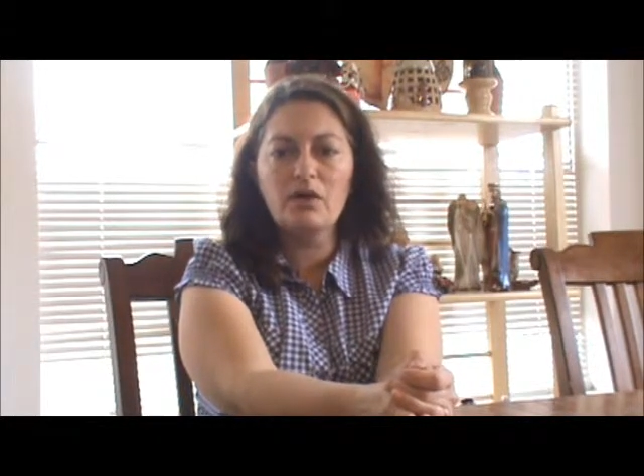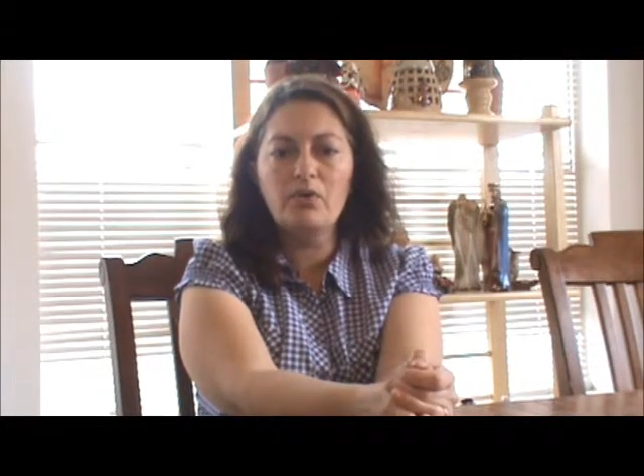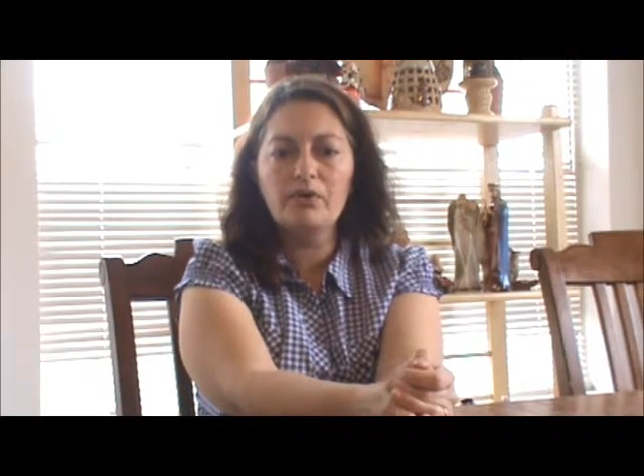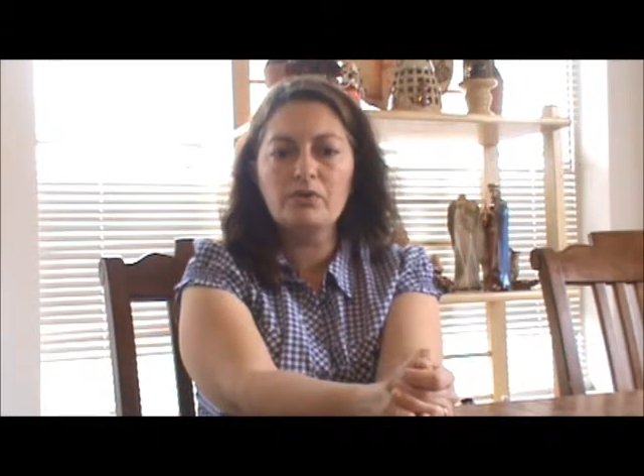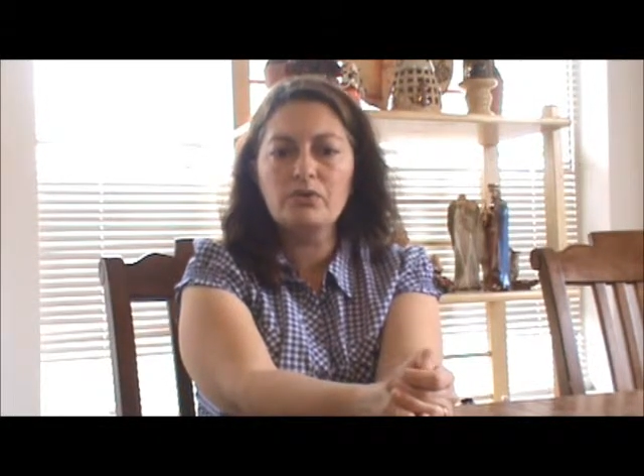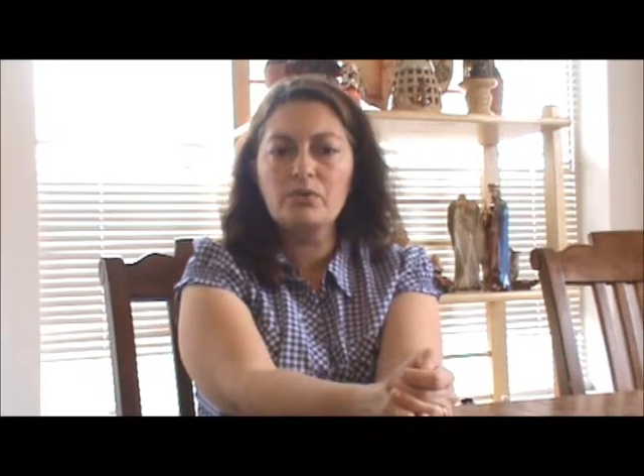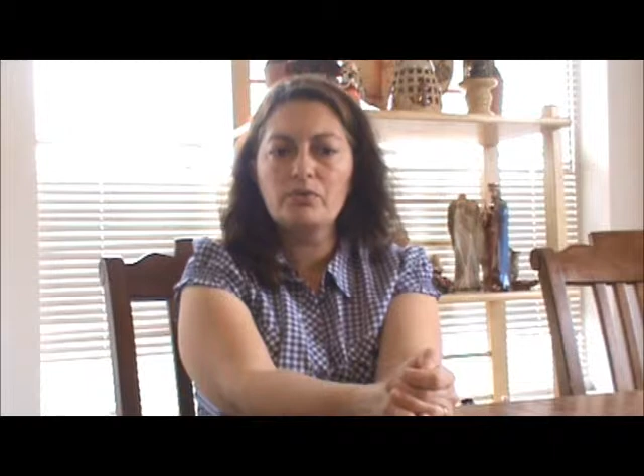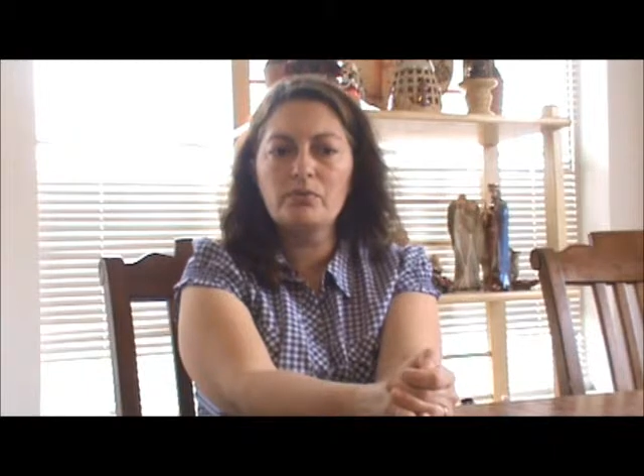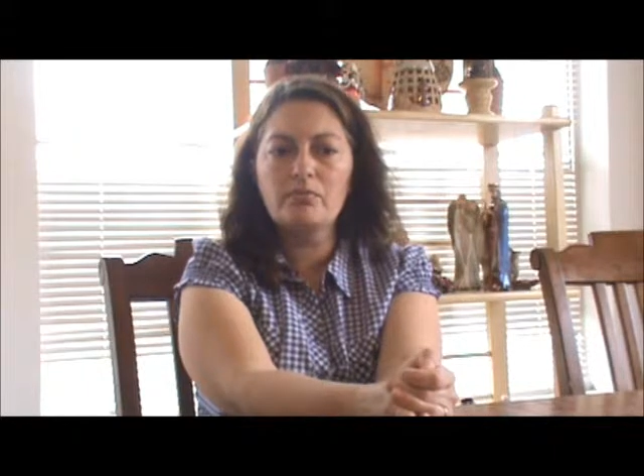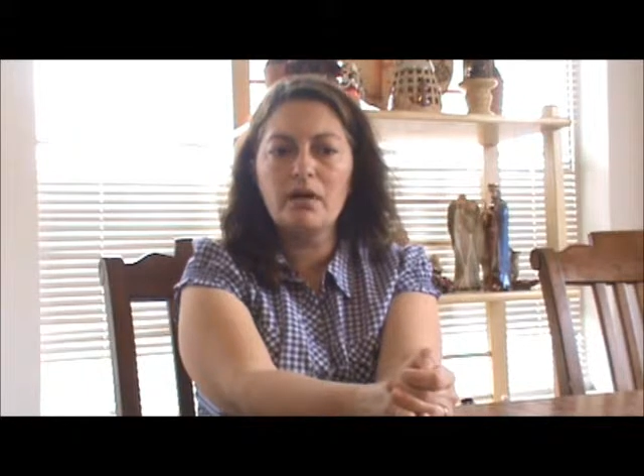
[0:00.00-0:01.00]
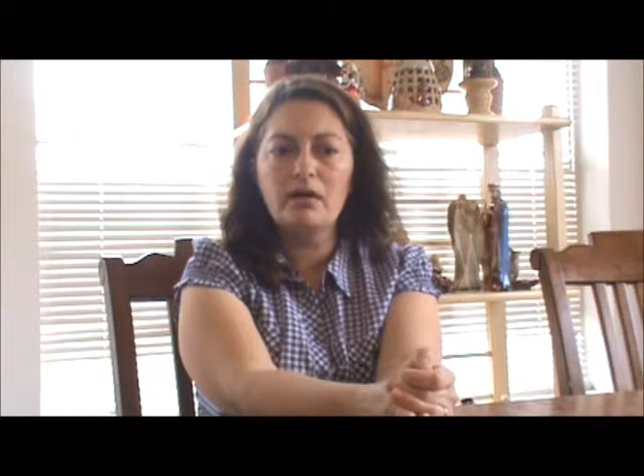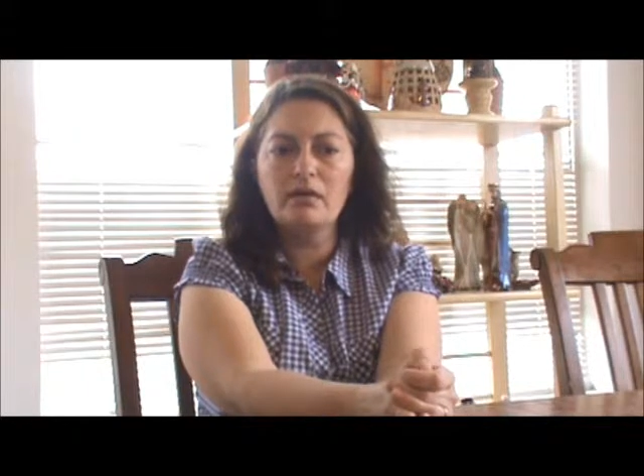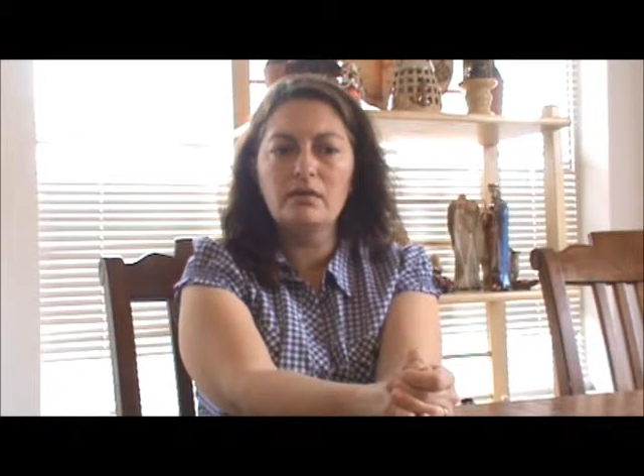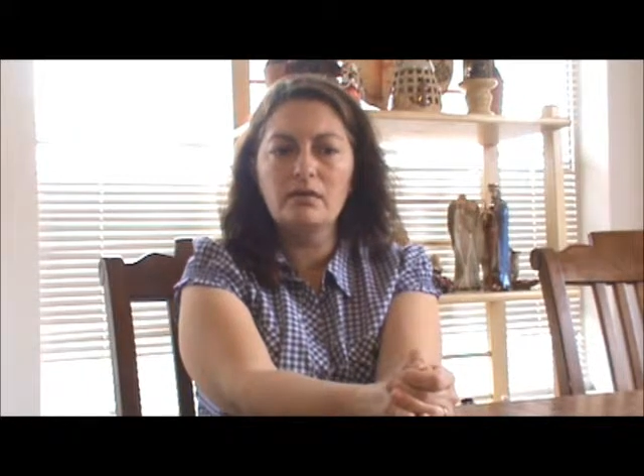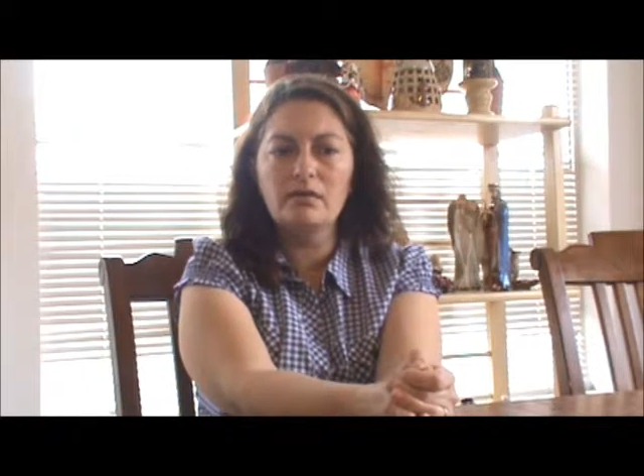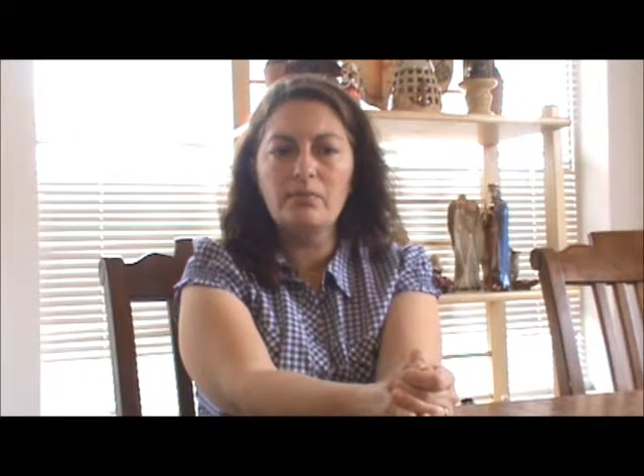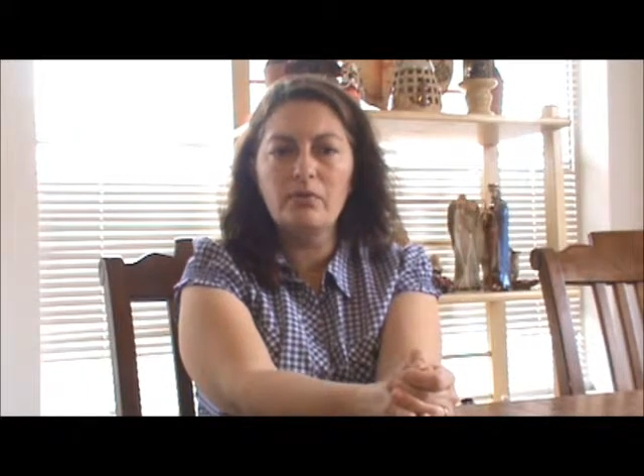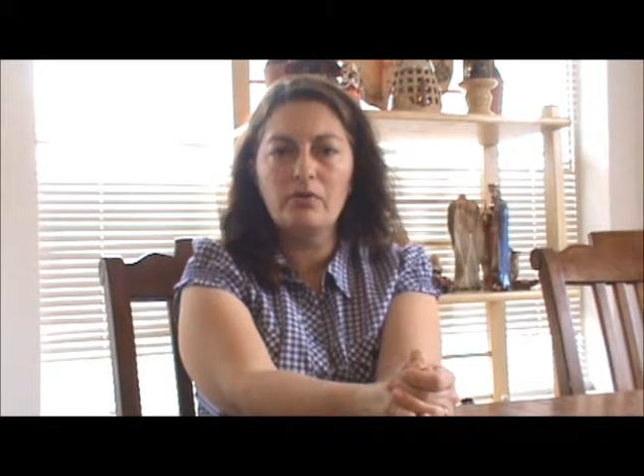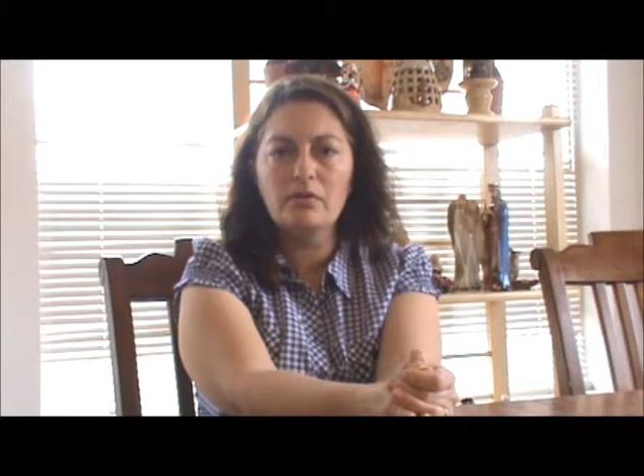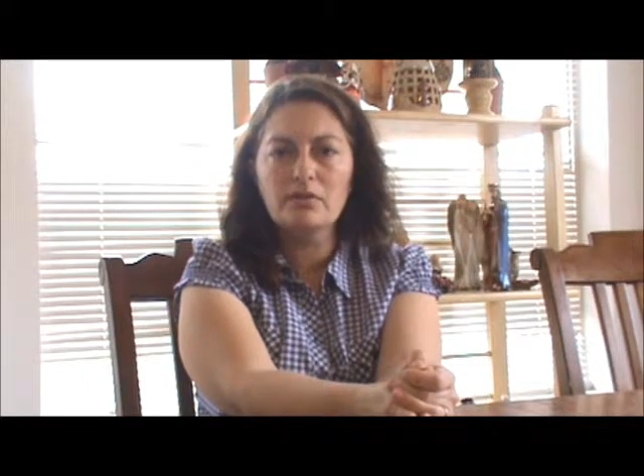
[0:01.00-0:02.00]
going through my
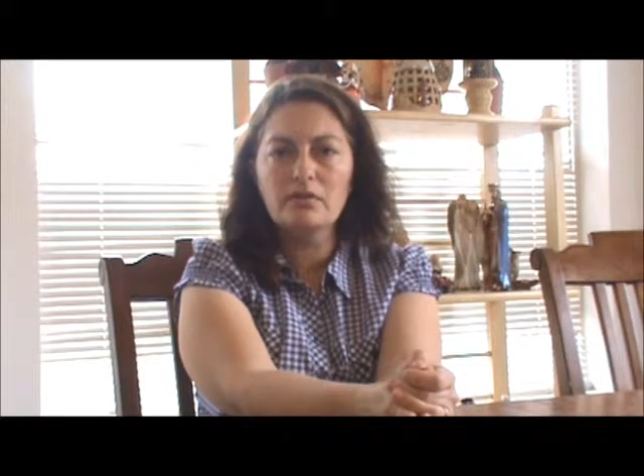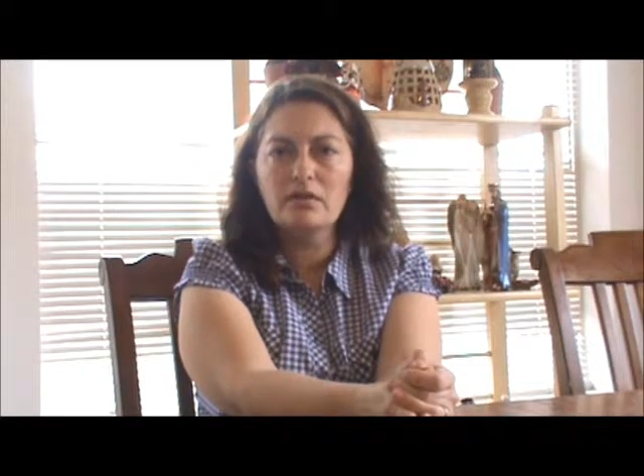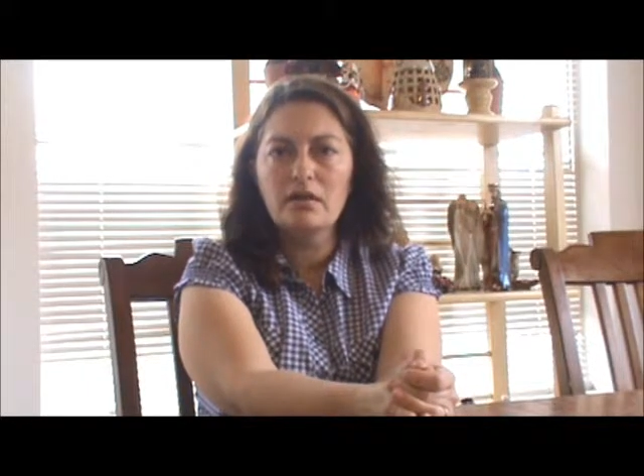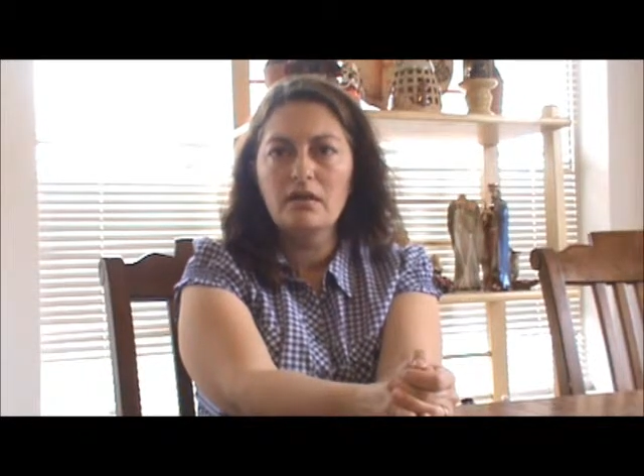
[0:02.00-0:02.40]
divorce.